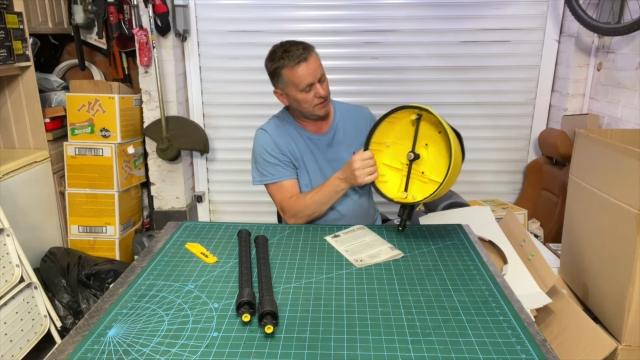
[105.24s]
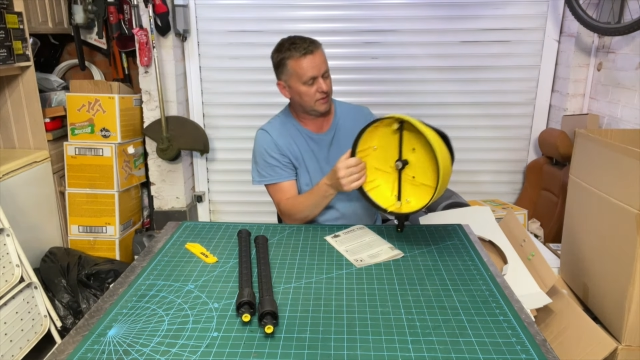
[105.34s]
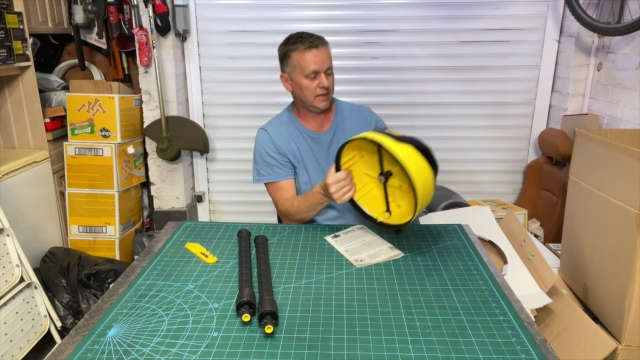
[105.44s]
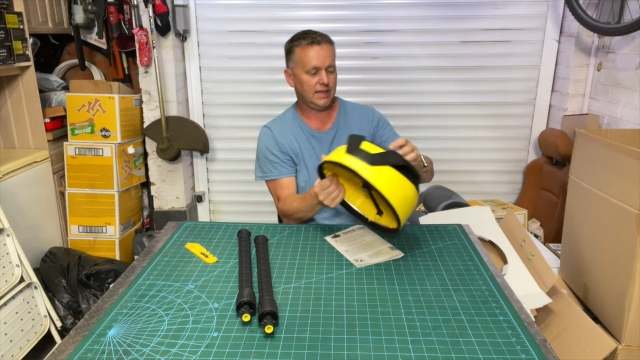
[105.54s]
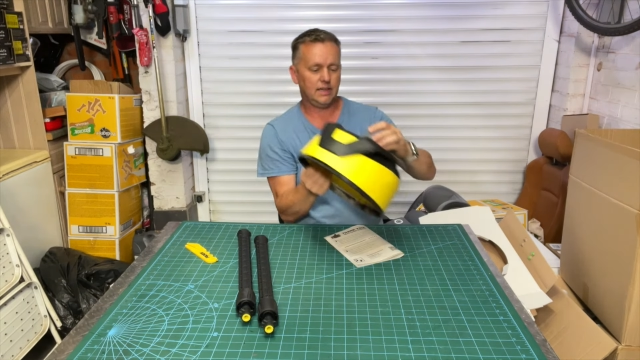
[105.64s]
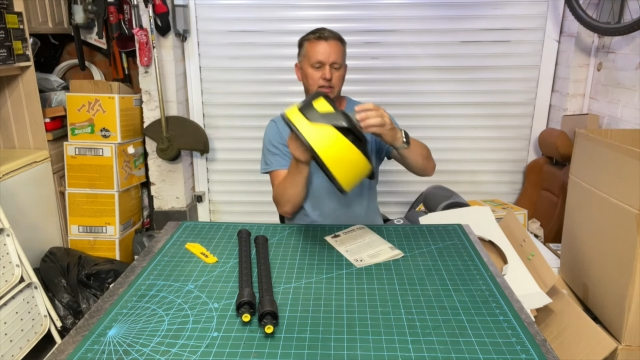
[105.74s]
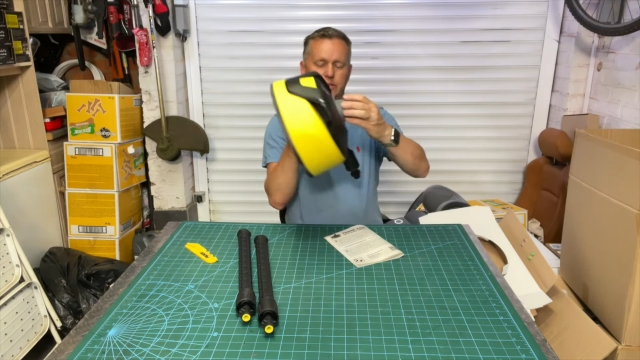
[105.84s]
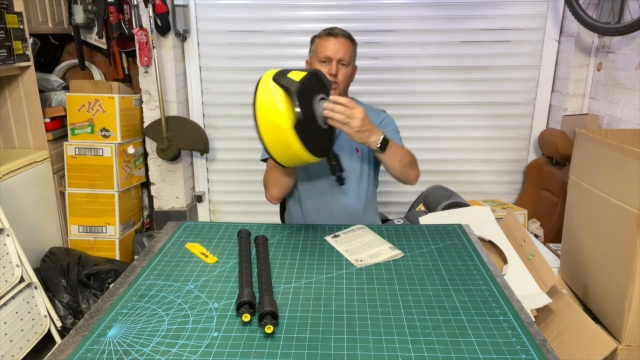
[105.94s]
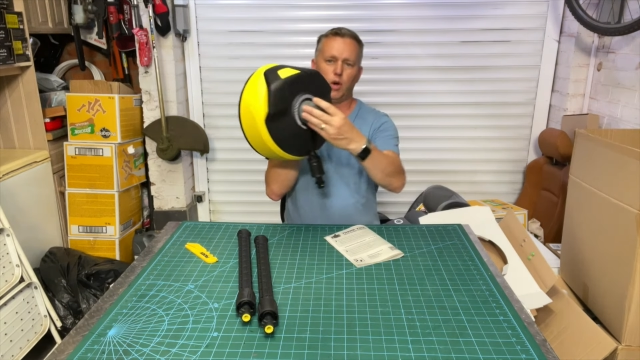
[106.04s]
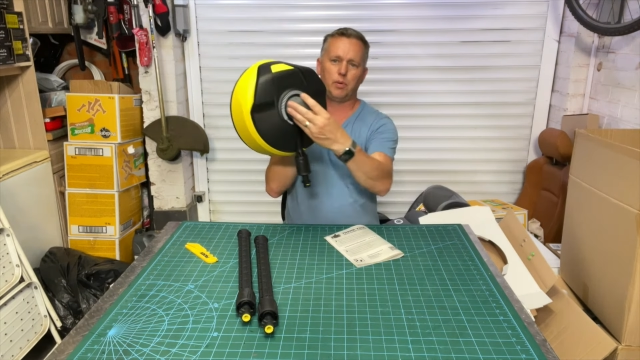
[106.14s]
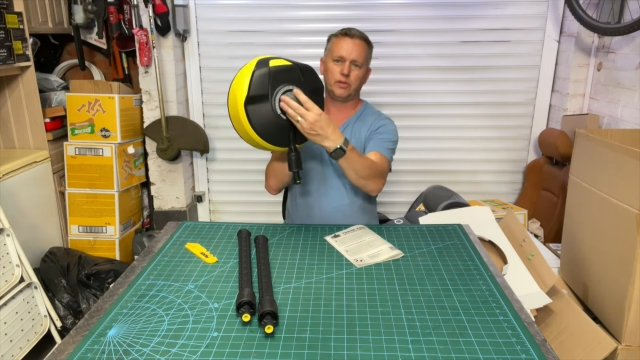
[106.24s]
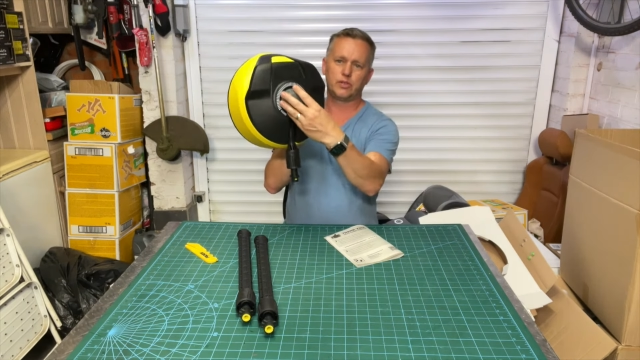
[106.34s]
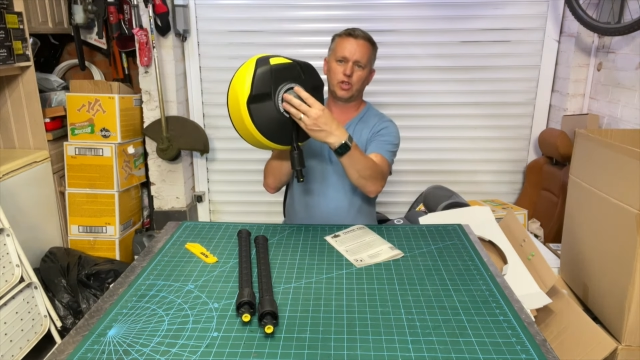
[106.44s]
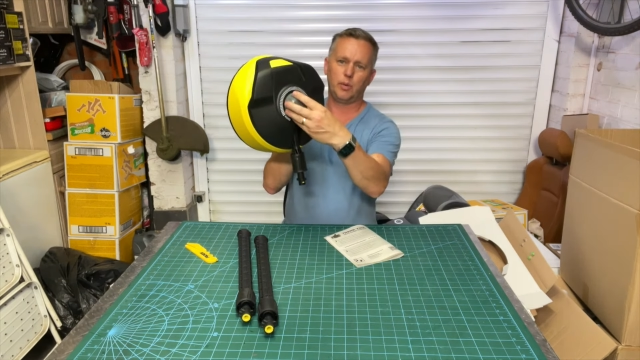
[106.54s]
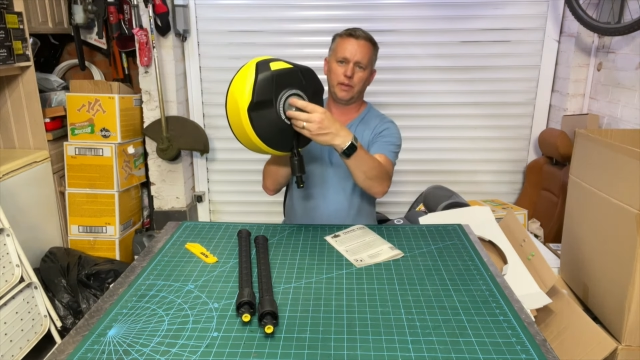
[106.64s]
That knob on the
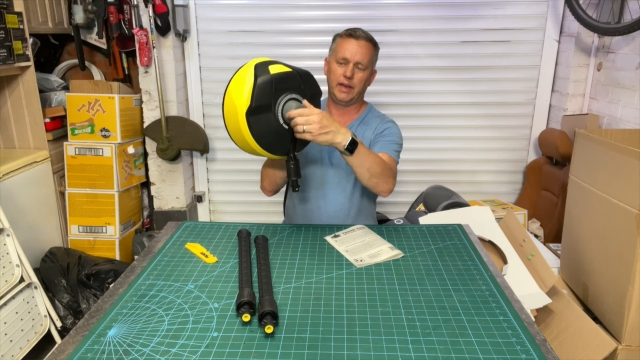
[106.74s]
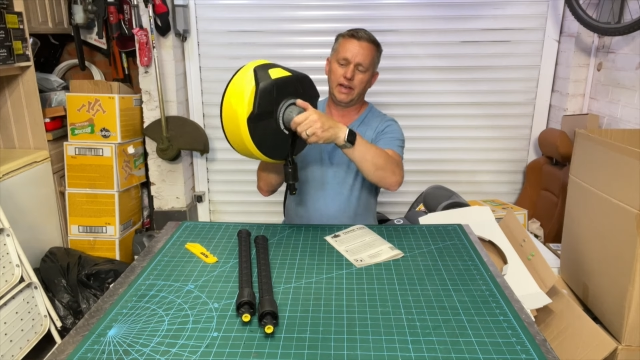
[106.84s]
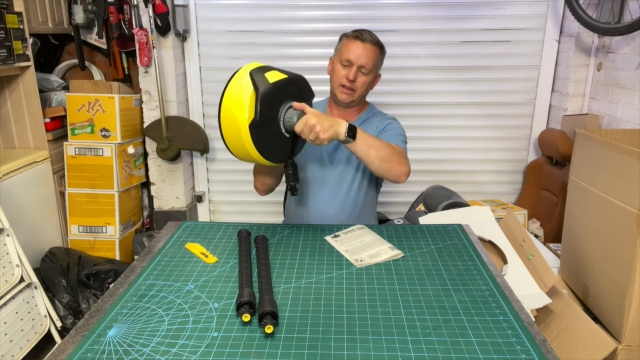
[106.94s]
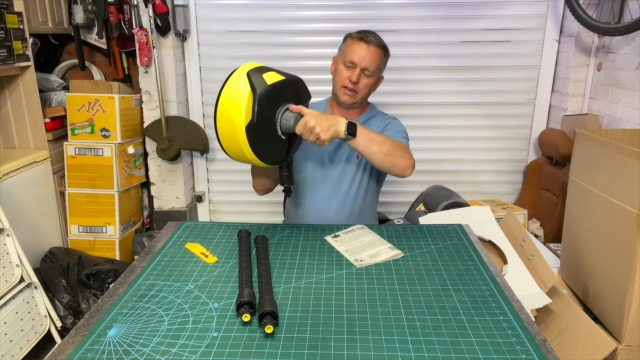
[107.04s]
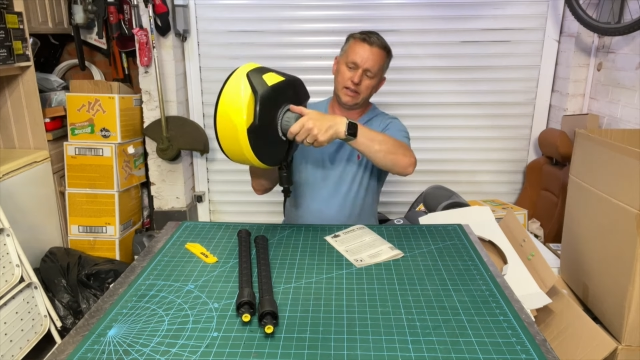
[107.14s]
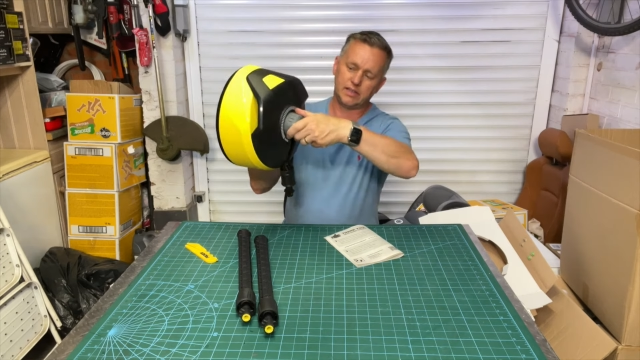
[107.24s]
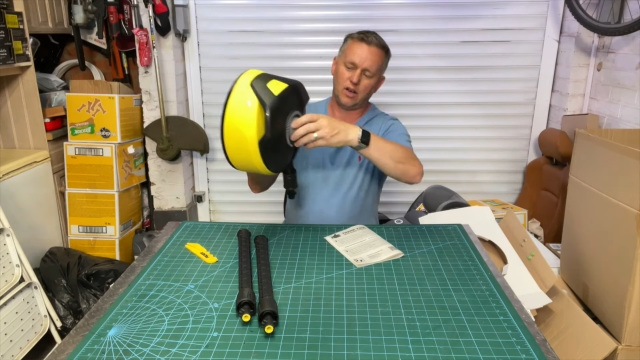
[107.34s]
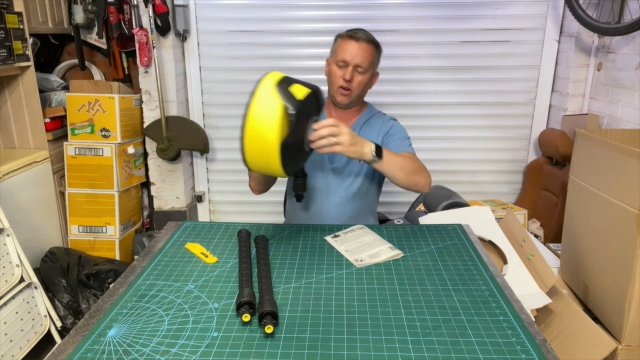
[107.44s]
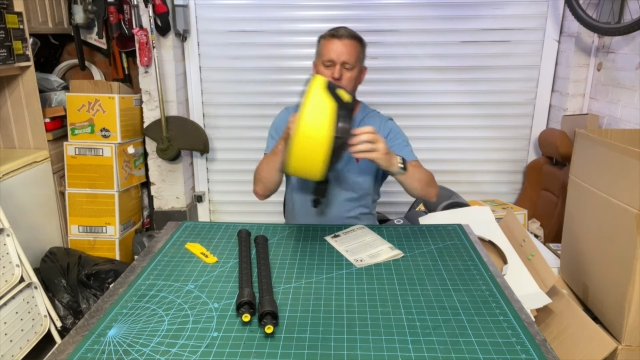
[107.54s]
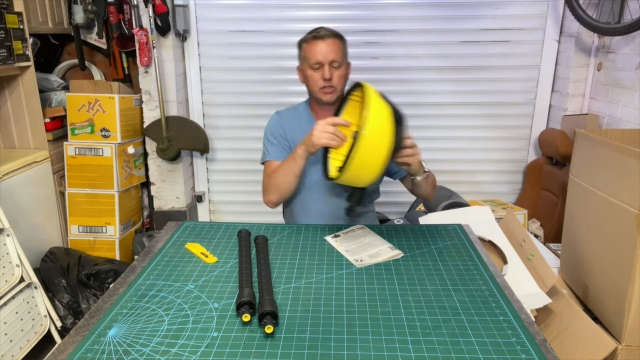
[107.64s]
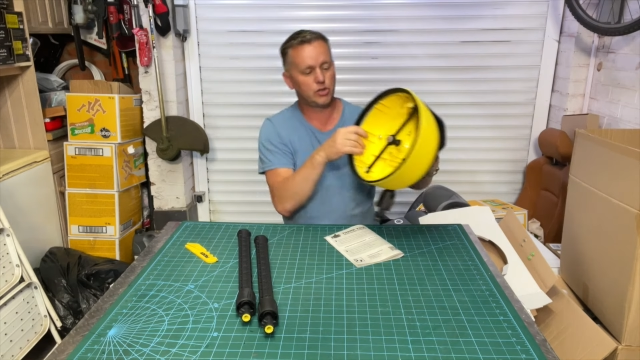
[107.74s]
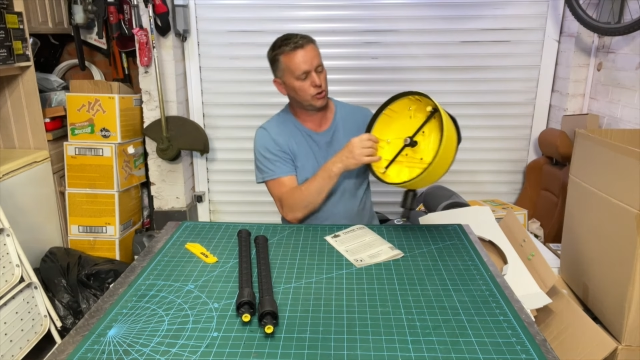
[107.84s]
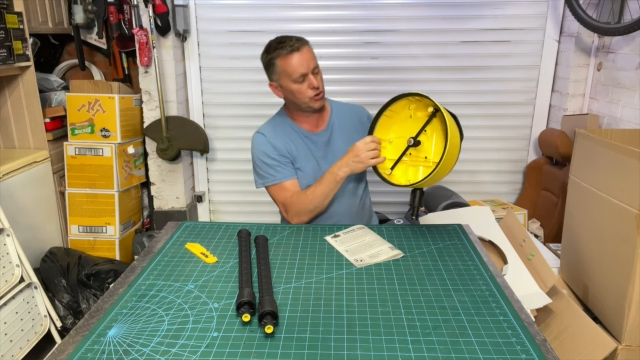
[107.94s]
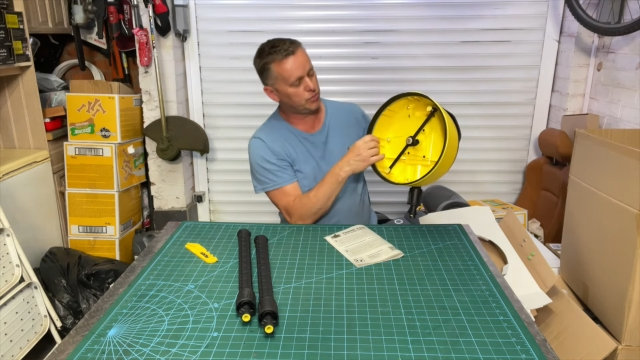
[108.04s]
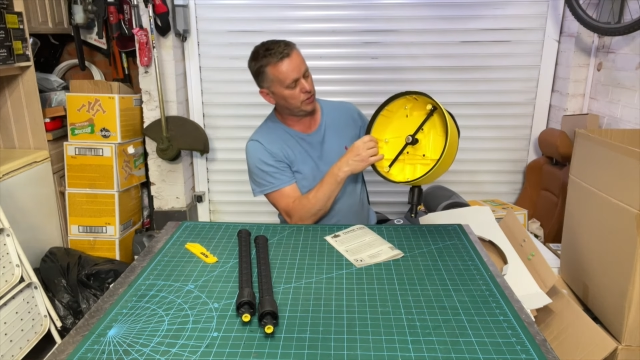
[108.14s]
top there is a height
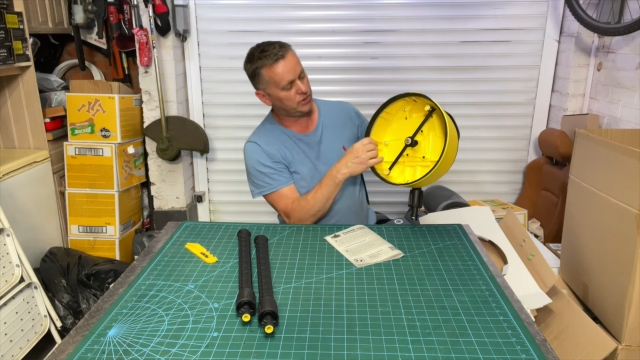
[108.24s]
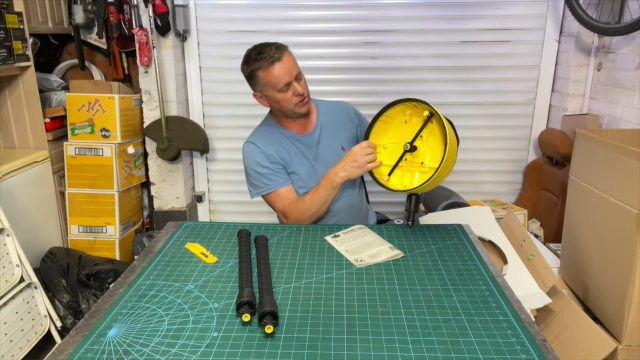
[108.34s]
adjustment,